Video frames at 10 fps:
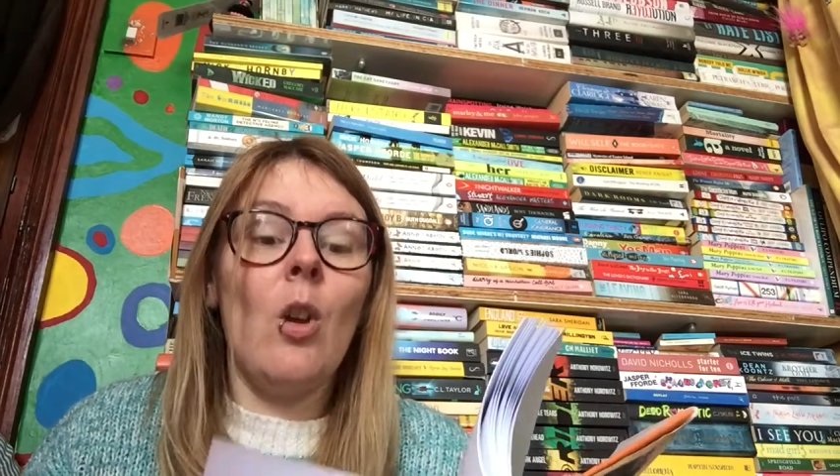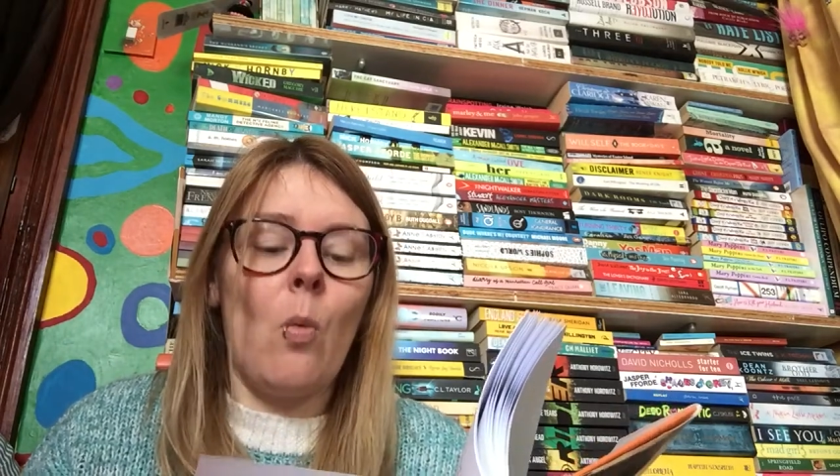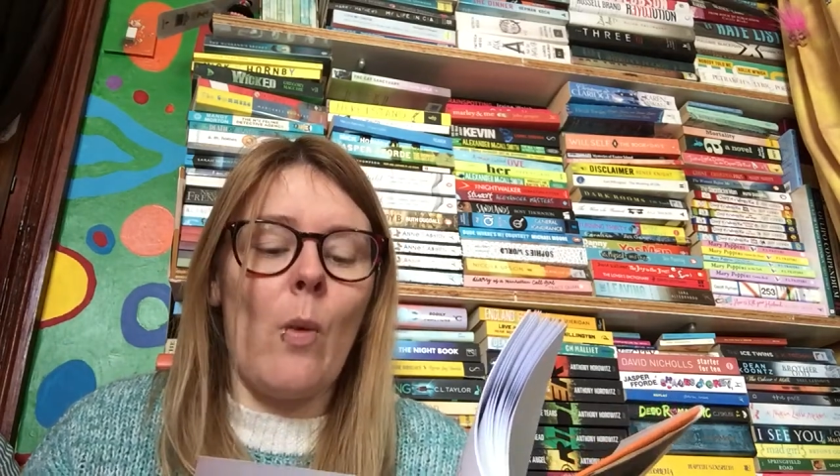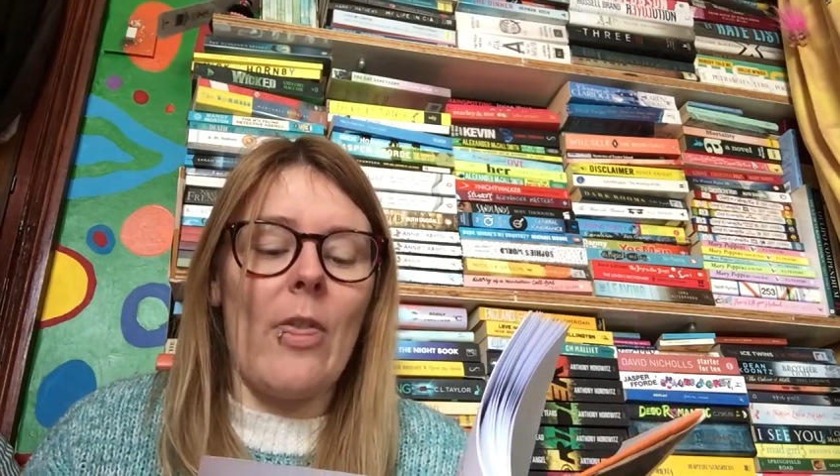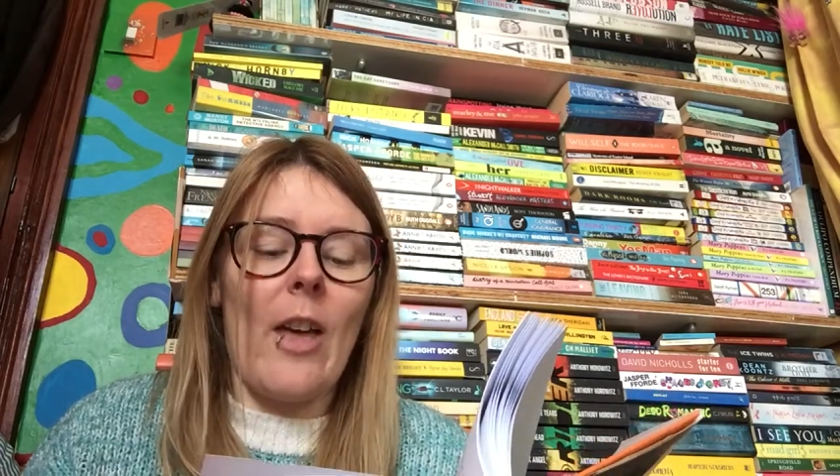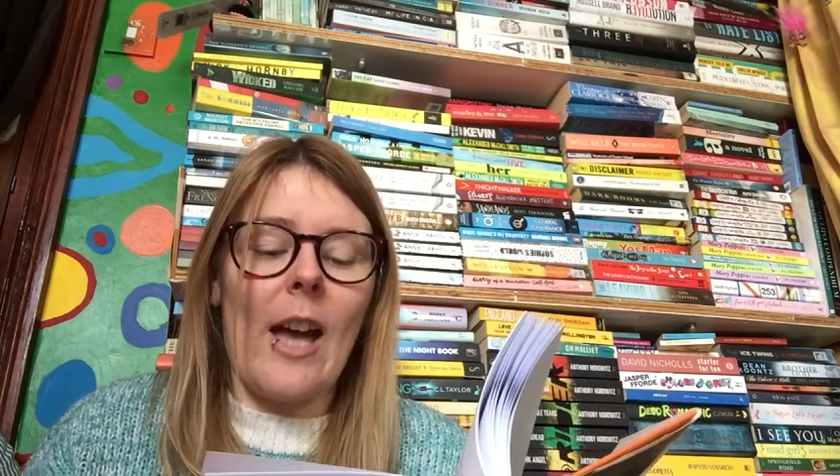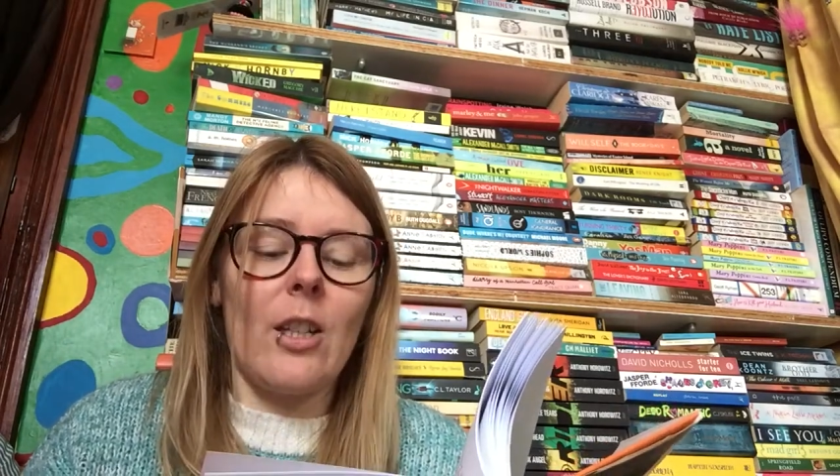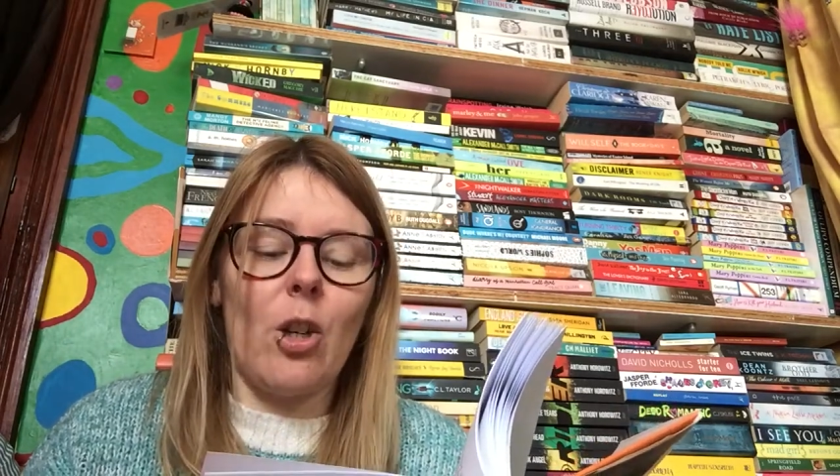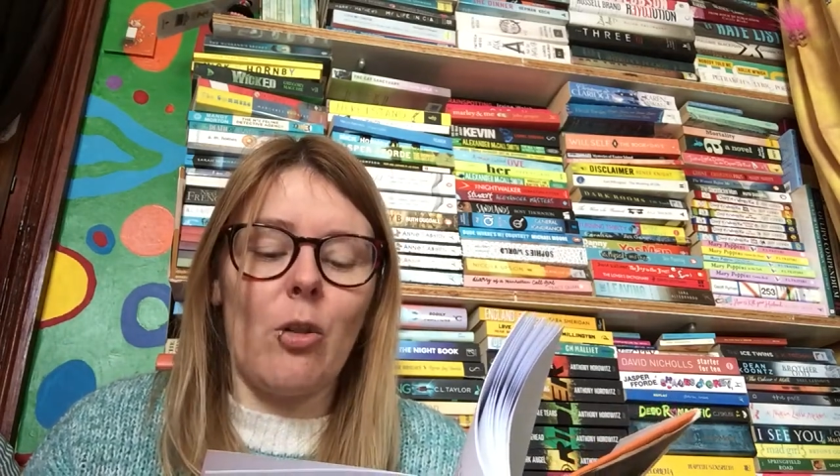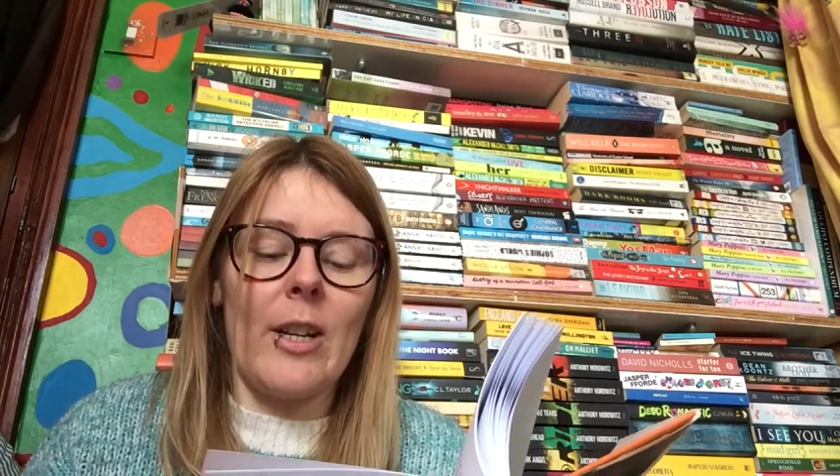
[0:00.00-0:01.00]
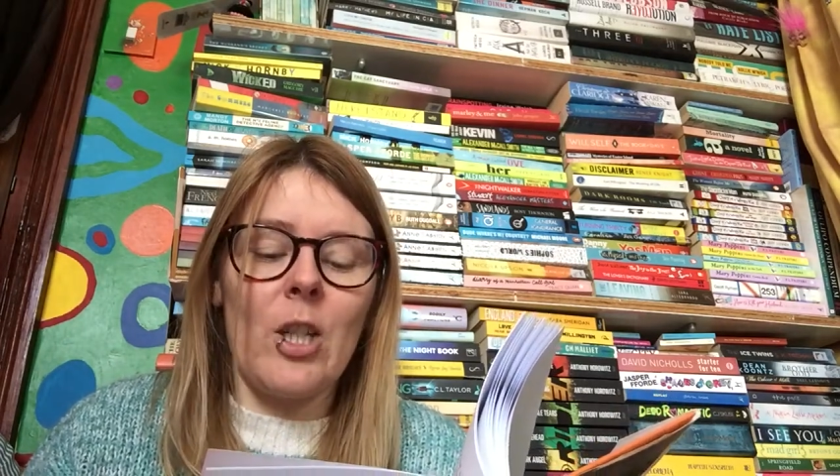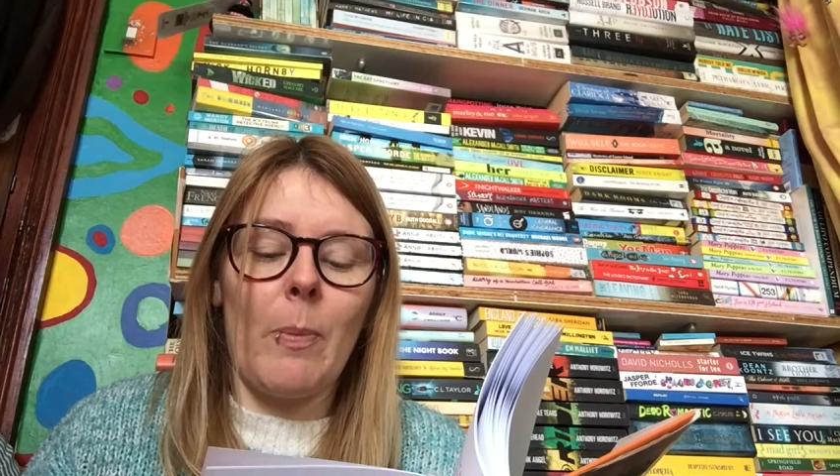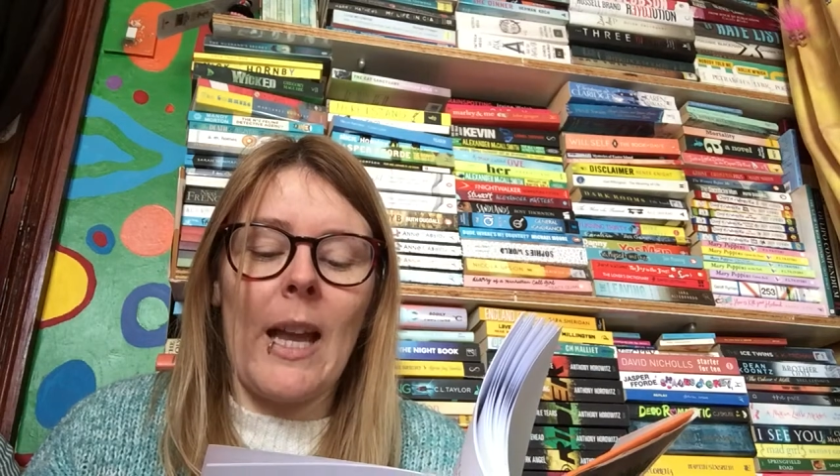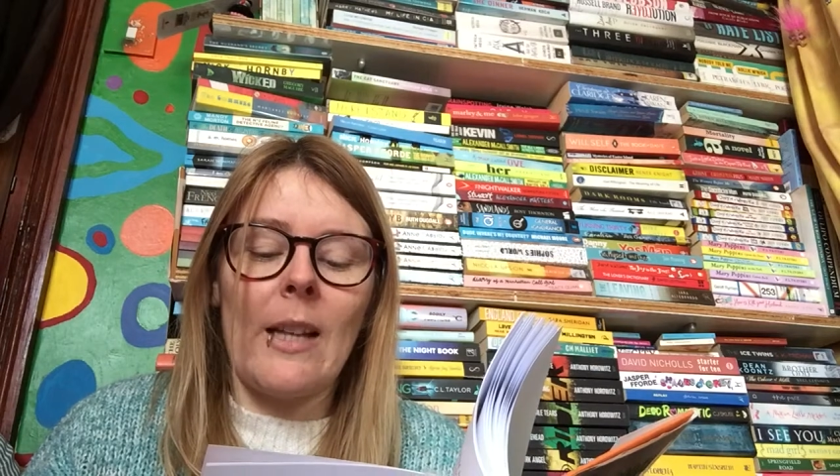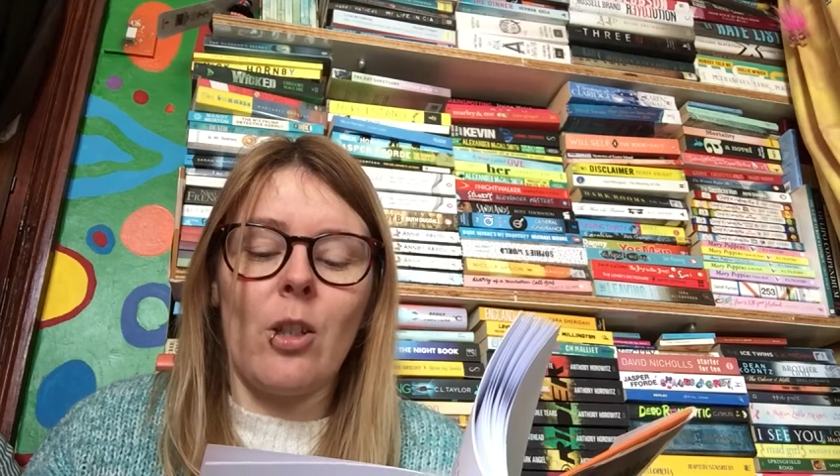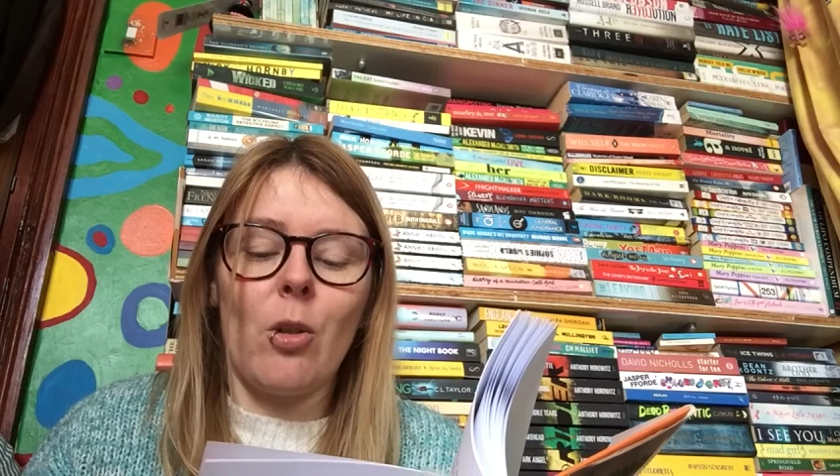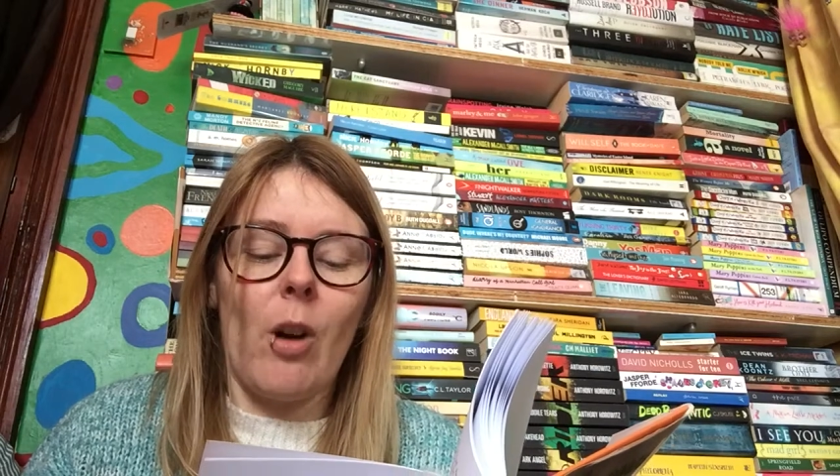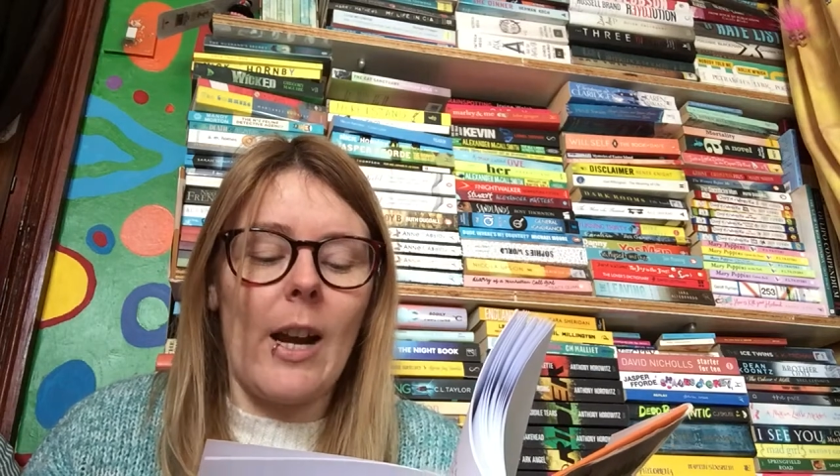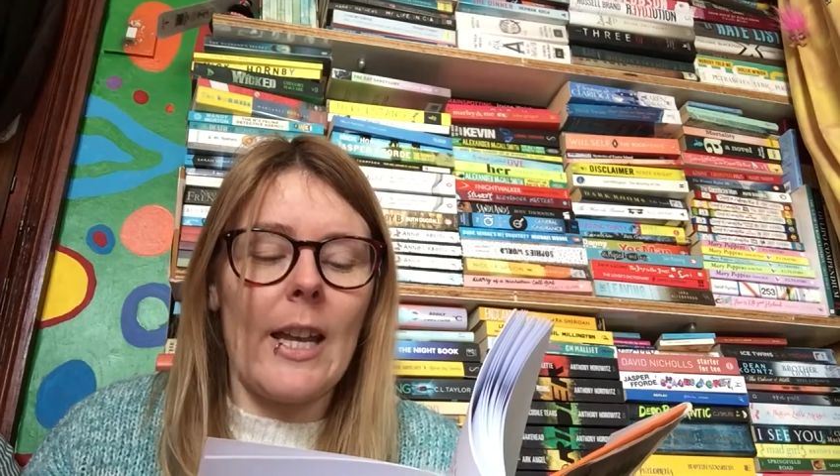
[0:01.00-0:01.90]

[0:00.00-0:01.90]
With that, Cringe began to cry